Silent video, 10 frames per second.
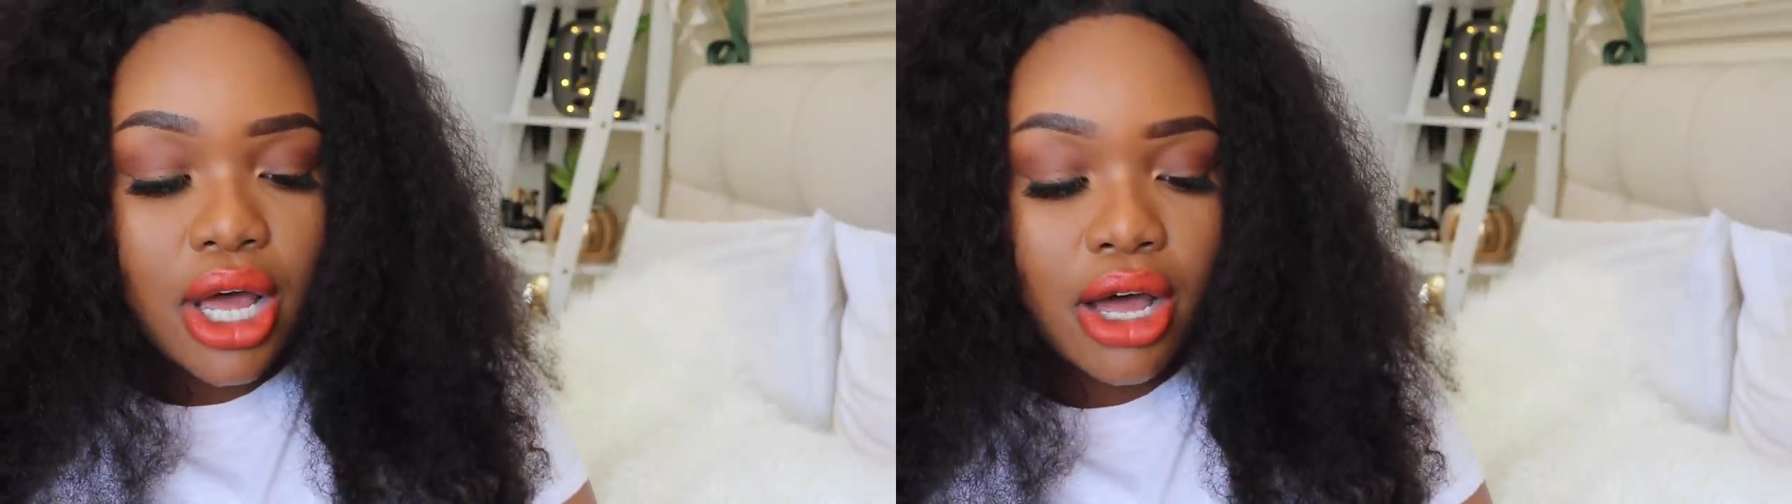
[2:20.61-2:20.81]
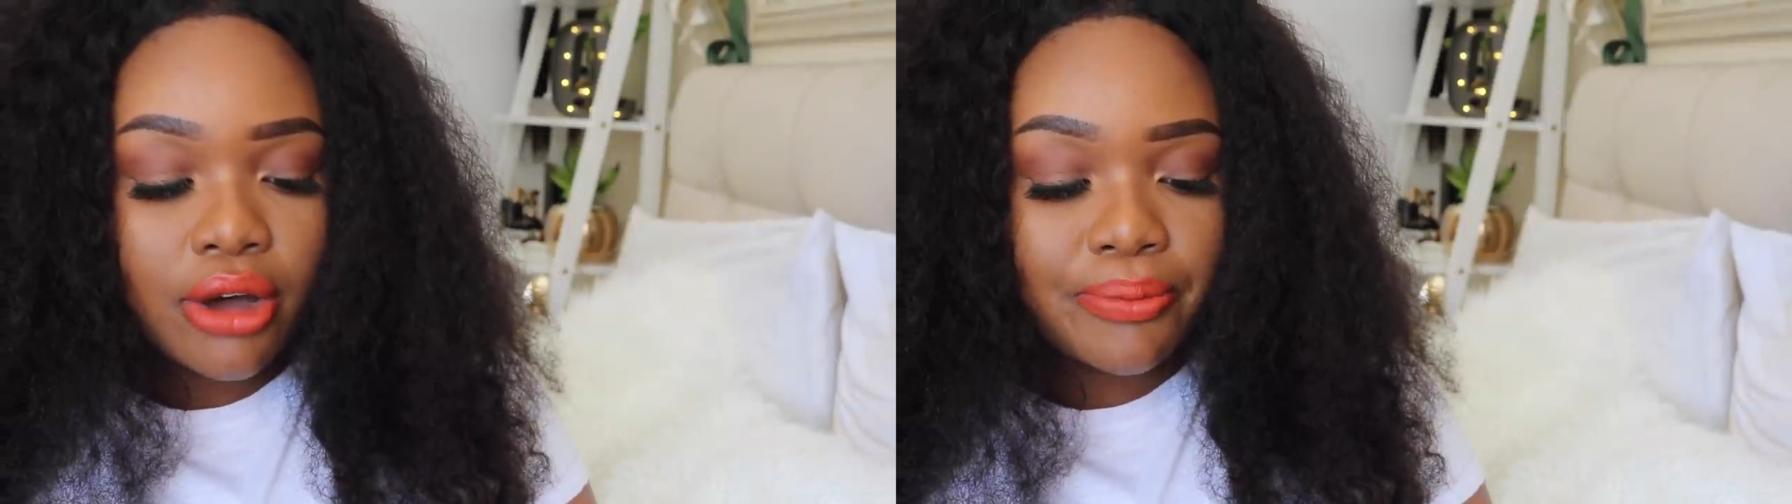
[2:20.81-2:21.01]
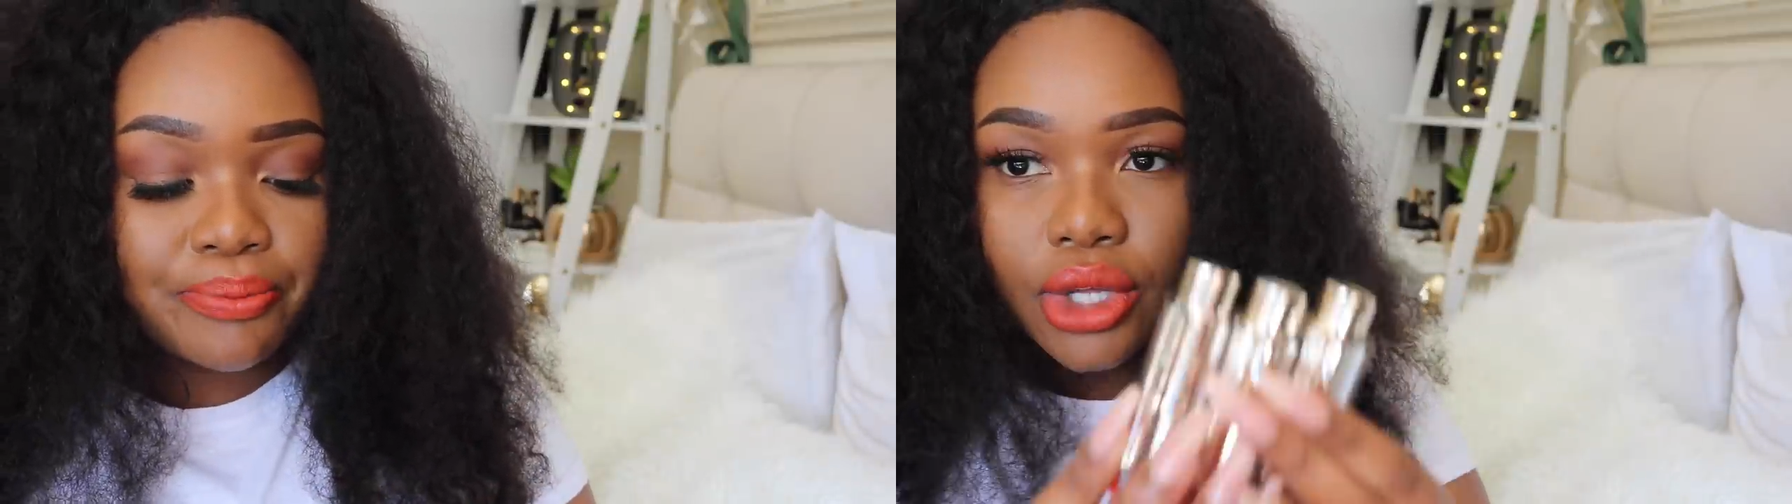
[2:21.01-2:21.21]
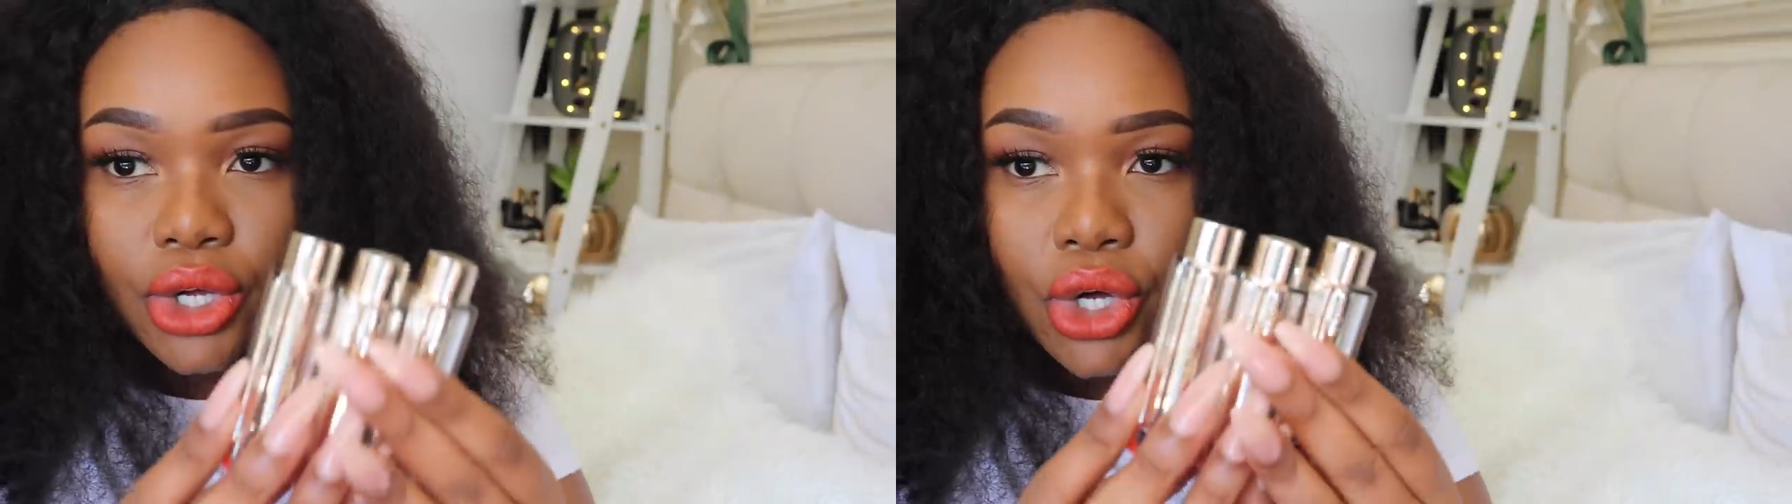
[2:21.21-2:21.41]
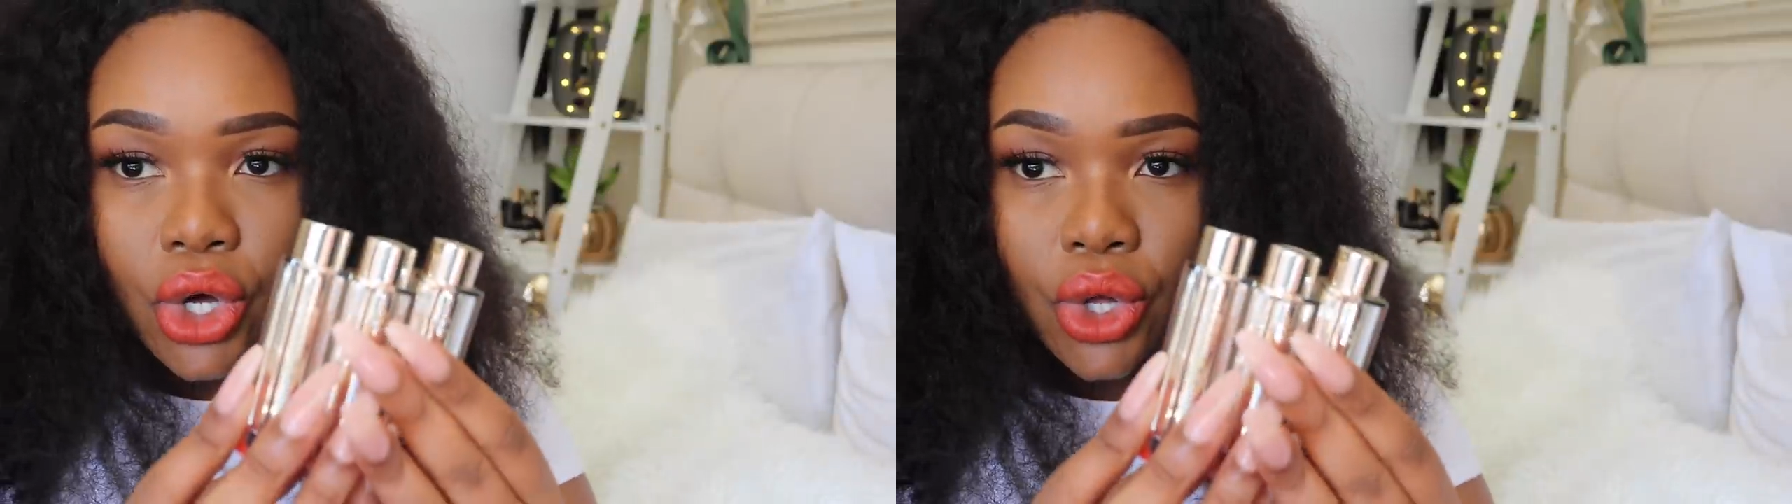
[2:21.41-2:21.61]

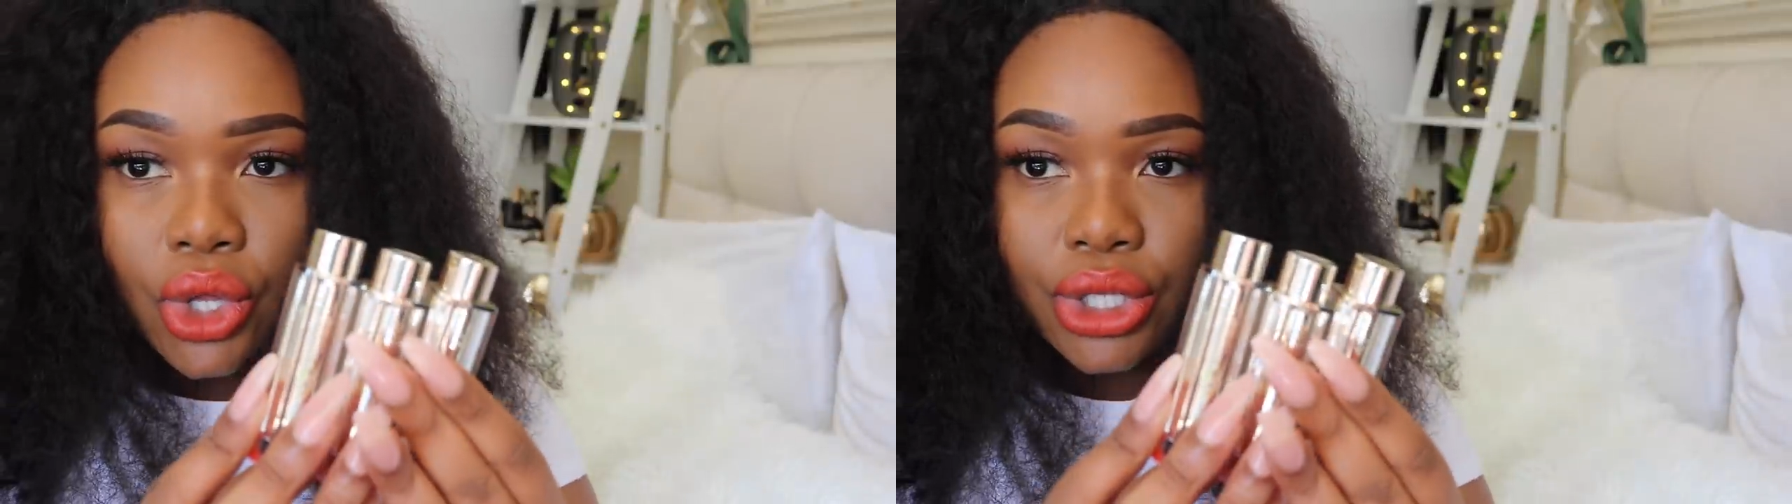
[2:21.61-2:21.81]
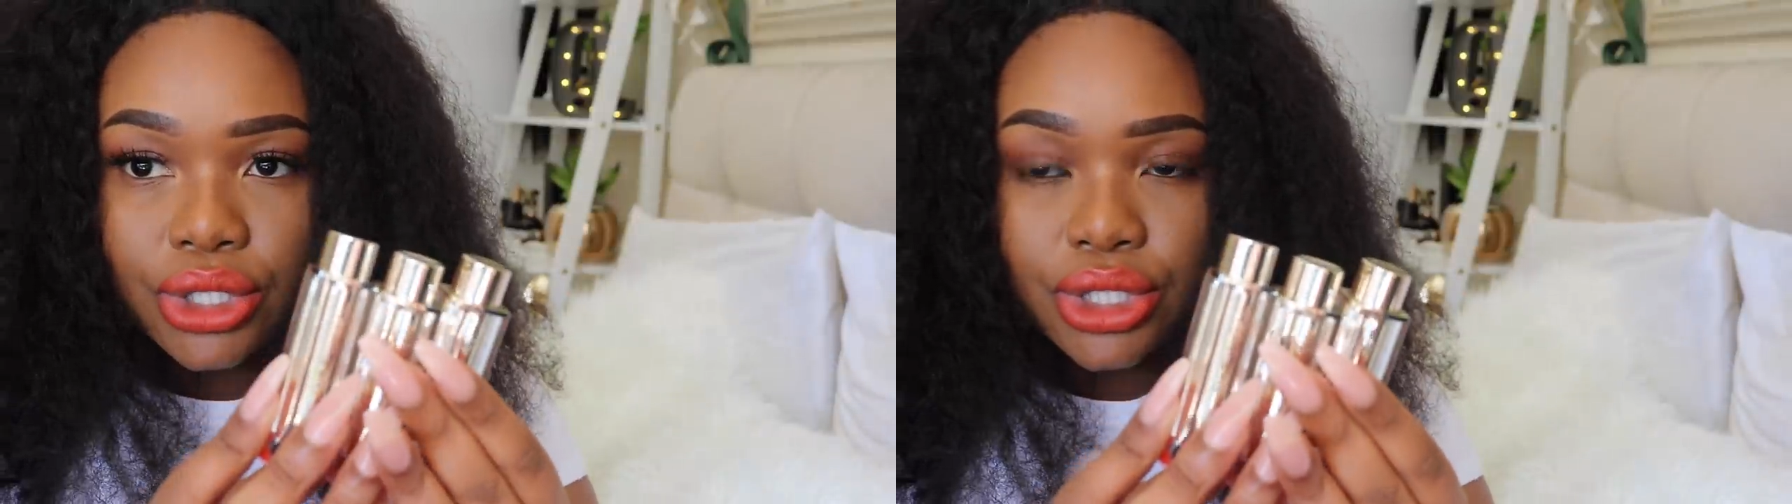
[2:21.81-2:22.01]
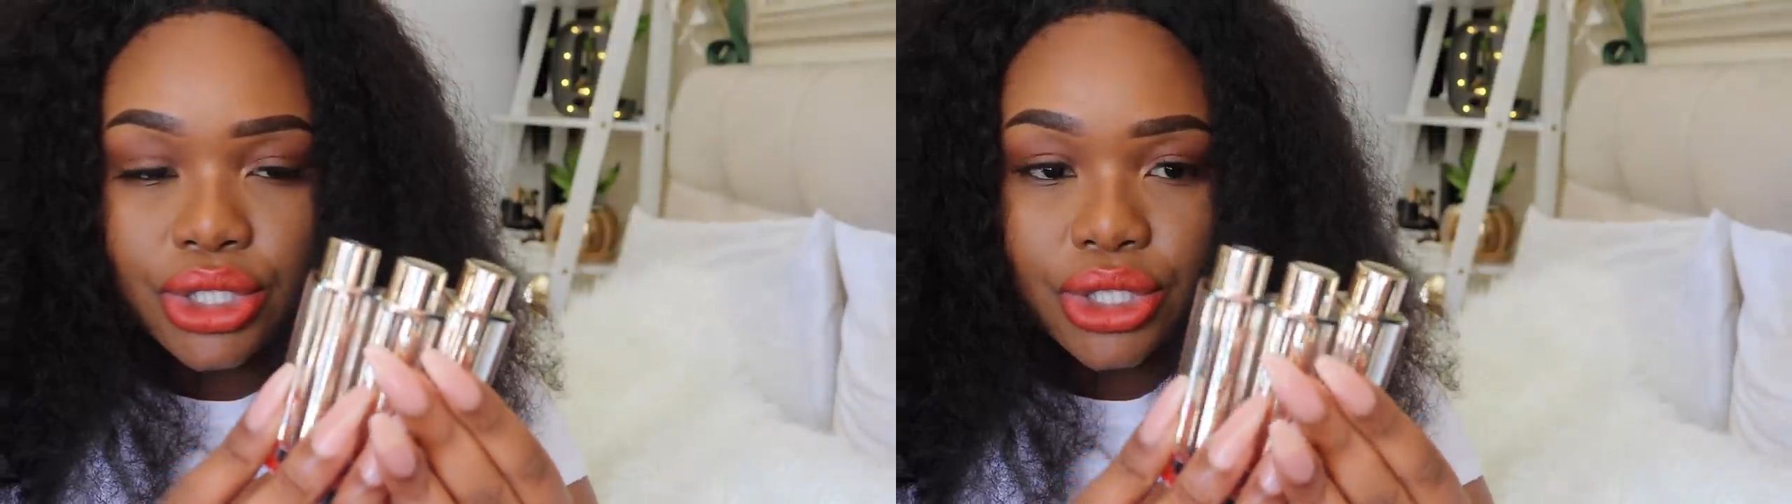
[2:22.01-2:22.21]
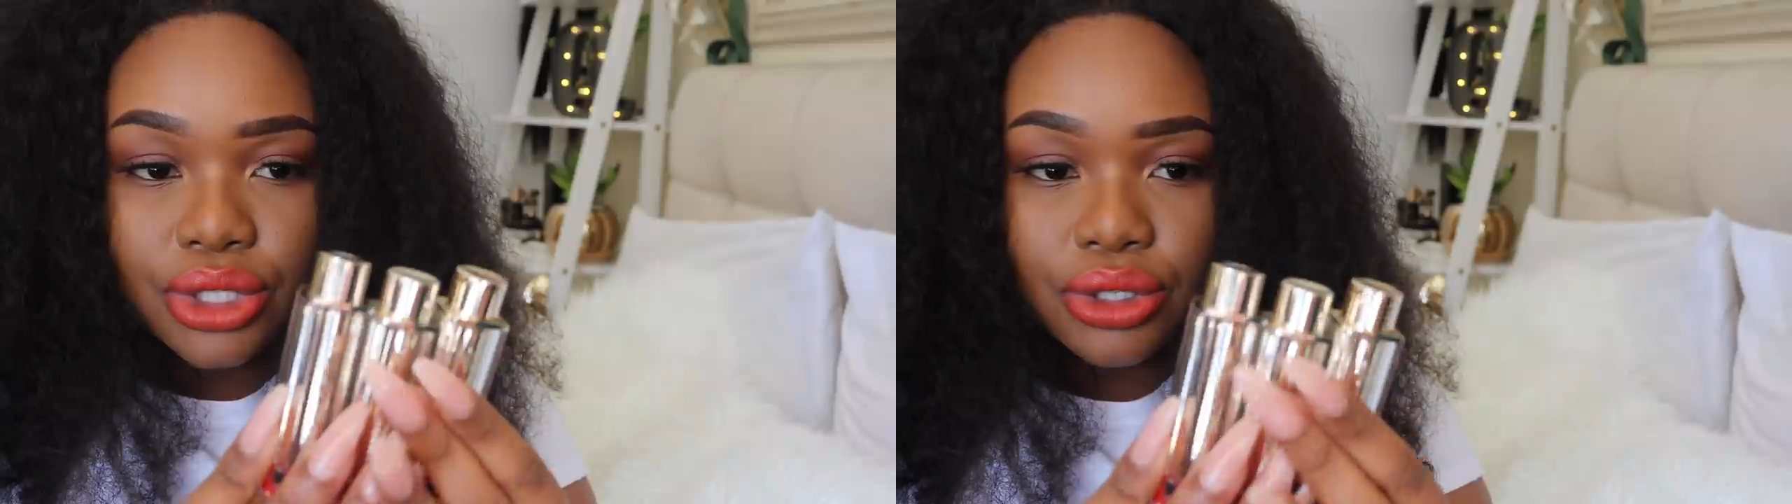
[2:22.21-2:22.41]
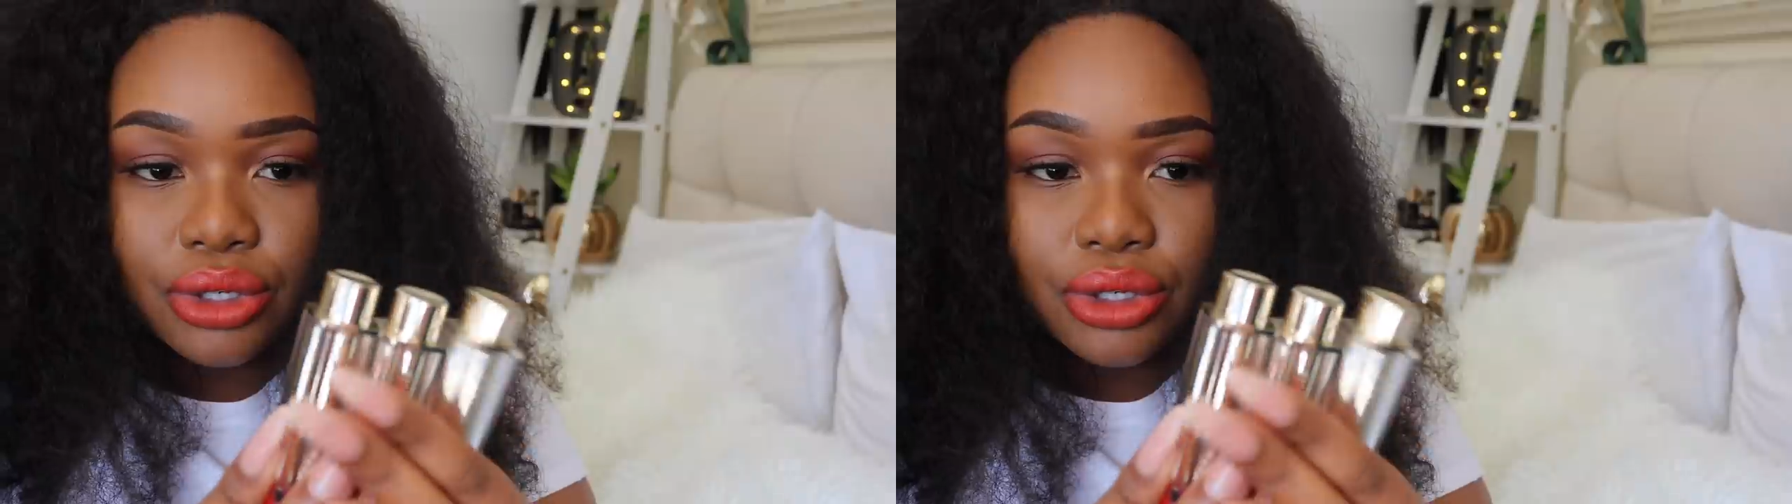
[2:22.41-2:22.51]
gold,